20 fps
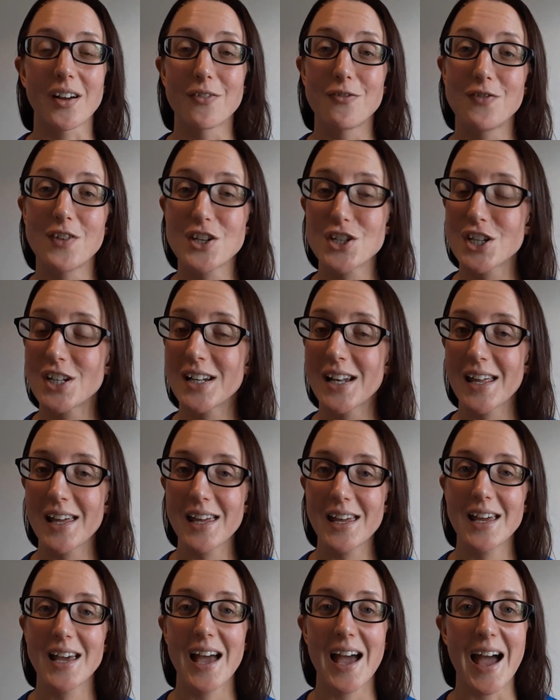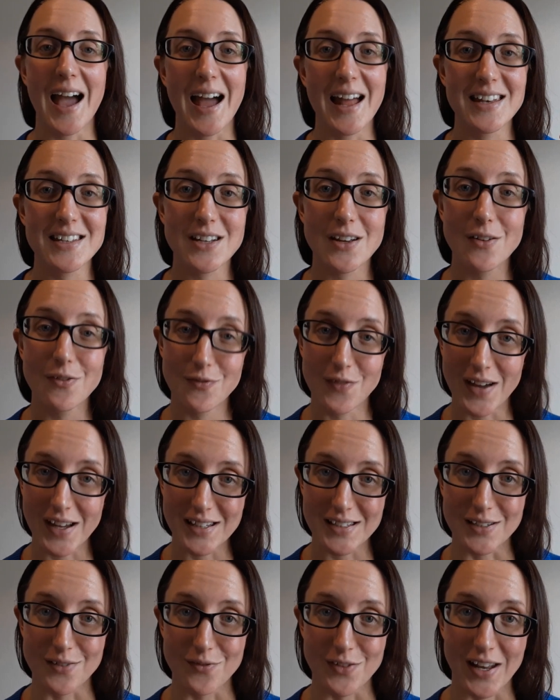efficiently and
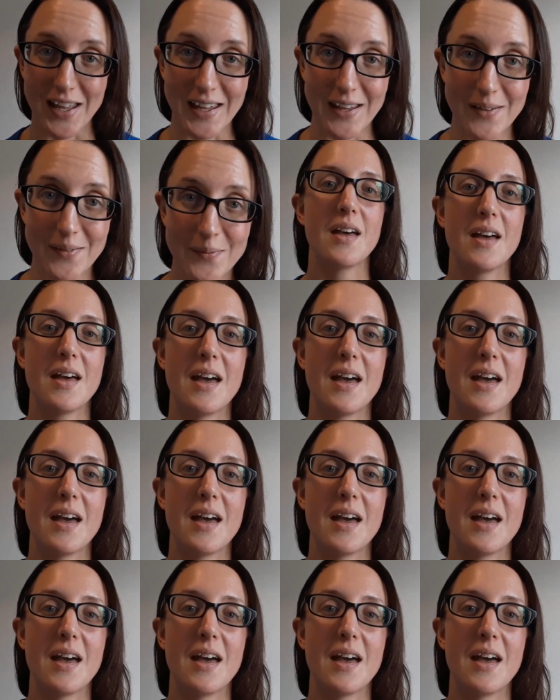effectively.